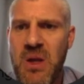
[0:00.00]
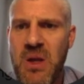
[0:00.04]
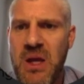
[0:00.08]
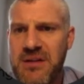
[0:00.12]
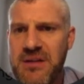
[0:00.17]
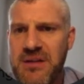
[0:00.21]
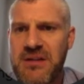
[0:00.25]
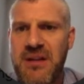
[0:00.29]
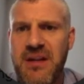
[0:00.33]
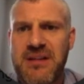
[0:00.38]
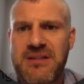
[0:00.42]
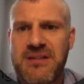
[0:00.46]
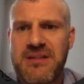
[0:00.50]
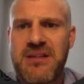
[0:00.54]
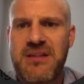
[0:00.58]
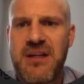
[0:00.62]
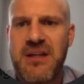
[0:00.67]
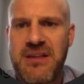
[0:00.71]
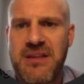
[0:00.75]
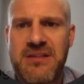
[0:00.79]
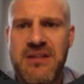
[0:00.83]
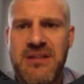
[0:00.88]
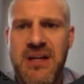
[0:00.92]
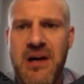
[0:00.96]
nonetheless,
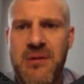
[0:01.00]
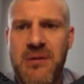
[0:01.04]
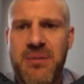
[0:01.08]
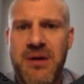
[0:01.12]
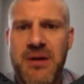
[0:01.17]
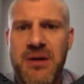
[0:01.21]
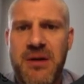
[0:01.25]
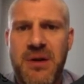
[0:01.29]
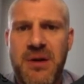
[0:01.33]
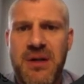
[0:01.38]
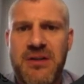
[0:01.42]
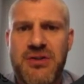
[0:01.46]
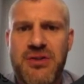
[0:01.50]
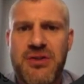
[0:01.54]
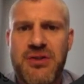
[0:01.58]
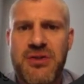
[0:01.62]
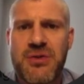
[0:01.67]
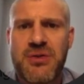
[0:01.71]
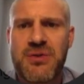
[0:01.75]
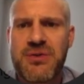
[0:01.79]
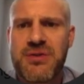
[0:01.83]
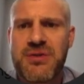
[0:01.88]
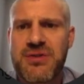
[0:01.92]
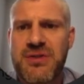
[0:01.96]
at the top here, we can
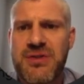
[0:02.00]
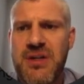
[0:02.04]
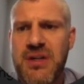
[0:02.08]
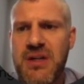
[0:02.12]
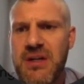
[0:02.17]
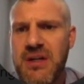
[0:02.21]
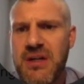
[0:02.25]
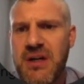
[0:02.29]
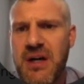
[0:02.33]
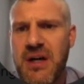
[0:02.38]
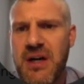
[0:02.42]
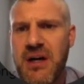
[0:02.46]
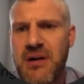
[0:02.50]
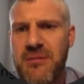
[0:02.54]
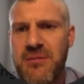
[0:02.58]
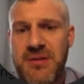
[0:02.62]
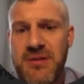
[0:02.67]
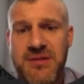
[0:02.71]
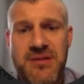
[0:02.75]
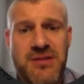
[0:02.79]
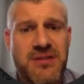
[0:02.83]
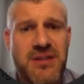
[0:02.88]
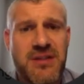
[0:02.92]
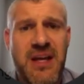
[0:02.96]
choose,
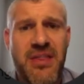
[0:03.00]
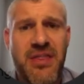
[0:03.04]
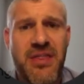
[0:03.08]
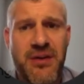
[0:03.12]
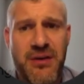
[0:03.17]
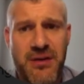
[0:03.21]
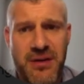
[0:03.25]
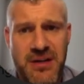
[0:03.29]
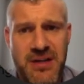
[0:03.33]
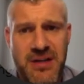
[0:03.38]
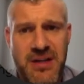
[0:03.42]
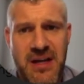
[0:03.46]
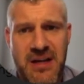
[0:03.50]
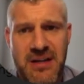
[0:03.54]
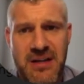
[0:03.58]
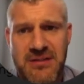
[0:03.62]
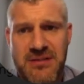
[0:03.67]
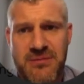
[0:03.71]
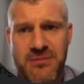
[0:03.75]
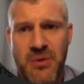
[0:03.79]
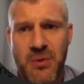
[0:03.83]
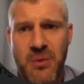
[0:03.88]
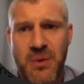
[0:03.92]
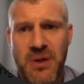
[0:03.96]
this is again 30
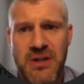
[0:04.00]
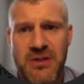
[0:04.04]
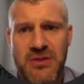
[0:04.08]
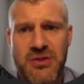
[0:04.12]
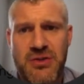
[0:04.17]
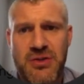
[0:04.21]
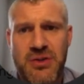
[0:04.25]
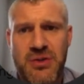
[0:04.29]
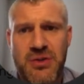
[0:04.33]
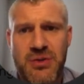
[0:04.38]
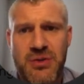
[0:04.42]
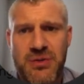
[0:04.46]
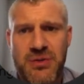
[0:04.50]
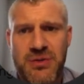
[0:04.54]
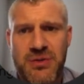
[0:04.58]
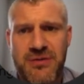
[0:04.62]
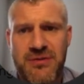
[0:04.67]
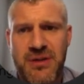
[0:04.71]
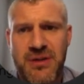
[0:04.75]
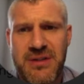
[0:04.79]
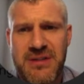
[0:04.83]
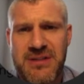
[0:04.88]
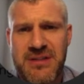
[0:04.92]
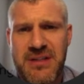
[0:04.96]
days, but we could choose, if
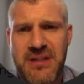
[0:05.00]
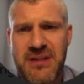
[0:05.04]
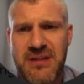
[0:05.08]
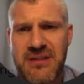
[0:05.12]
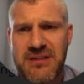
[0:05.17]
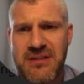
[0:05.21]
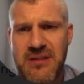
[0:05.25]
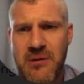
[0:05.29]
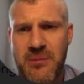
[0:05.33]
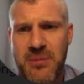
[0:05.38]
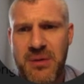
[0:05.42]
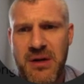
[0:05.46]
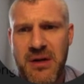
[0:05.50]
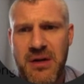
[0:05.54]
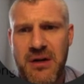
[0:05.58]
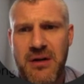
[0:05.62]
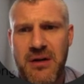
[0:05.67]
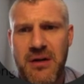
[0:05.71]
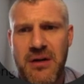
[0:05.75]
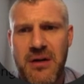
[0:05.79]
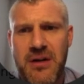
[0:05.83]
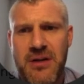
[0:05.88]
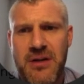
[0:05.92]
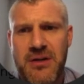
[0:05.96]
you can see this up
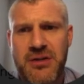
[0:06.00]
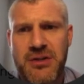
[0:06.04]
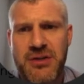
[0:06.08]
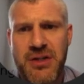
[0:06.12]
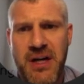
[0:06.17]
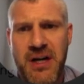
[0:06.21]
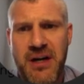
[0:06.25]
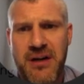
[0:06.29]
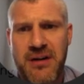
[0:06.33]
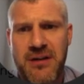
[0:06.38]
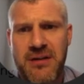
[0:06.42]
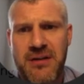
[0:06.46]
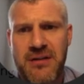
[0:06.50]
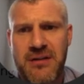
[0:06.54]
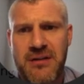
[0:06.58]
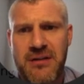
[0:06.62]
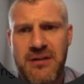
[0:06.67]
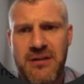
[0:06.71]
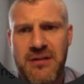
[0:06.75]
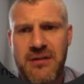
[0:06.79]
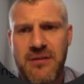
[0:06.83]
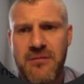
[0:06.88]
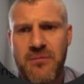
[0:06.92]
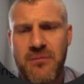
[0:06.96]
here, shared,
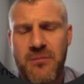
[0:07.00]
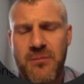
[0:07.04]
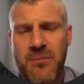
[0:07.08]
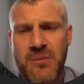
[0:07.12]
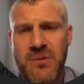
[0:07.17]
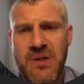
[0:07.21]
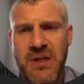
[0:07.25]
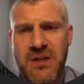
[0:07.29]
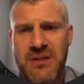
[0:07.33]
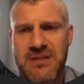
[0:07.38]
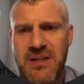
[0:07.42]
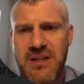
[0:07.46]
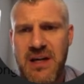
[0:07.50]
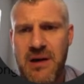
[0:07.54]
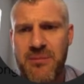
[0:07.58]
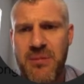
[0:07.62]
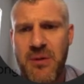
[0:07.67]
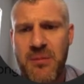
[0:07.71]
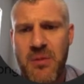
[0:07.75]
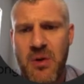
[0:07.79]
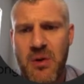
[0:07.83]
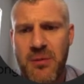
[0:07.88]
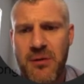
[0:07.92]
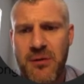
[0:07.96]
desktop,
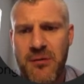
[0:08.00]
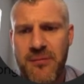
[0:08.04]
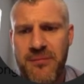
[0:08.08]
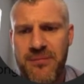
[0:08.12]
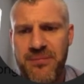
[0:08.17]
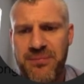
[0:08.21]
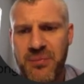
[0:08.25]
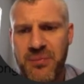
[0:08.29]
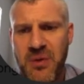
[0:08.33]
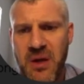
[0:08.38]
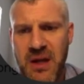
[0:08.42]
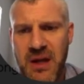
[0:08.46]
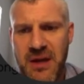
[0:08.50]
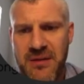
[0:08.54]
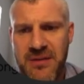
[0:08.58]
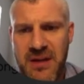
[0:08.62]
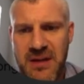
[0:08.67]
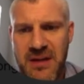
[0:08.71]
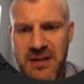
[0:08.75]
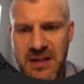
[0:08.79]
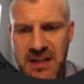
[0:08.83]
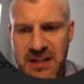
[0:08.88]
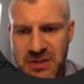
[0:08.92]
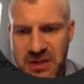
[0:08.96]
or mobile. And
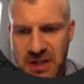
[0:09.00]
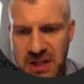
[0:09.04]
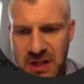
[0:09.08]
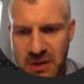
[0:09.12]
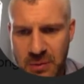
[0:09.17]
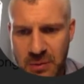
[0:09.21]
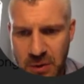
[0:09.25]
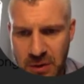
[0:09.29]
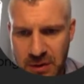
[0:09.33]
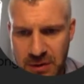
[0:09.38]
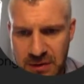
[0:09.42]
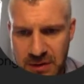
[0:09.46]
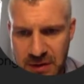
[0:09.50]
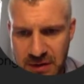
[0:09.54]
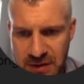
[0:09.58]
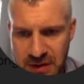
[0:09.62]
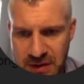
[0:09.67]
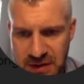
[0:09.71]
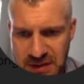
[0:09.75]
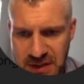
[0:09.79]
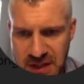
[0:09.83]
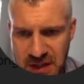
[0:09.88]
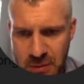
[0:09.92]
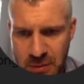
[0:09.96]
then each keyword,
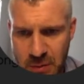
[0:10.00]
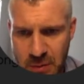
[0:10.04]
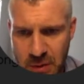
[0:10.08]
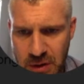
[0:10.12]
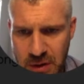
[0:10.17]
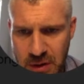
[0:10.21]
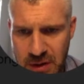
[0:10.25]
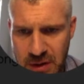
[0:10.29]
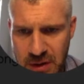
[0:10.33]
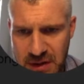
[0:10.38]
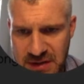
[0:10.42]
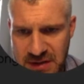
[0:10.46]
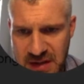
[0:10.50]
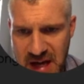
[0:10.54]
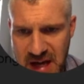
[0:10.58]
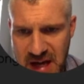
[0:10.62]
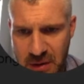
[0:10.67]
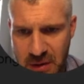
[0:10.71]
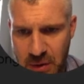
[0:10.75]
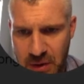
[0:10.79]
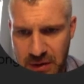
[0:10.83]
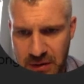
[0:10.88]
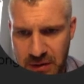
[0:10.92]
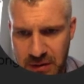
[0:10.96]
this keyword is
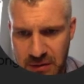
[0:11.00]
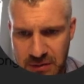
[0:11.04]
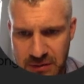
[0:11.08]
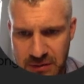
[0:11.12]
that one